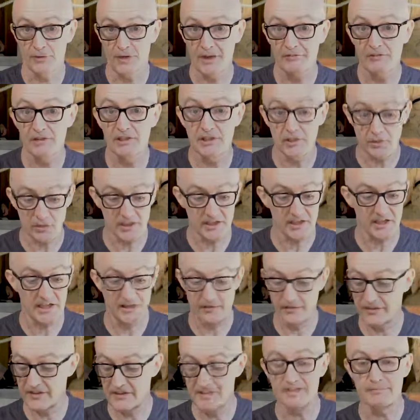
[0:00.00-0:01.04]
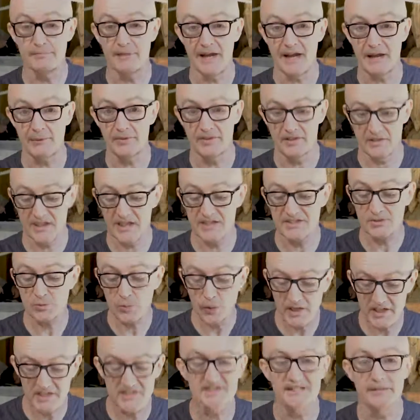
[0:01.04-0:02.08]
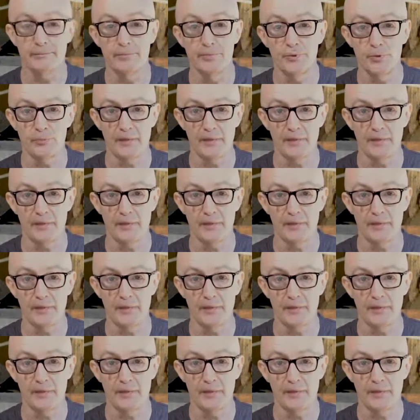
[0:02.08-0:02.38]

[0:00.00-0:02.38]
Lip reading: we have a look at this map, it's quite a simple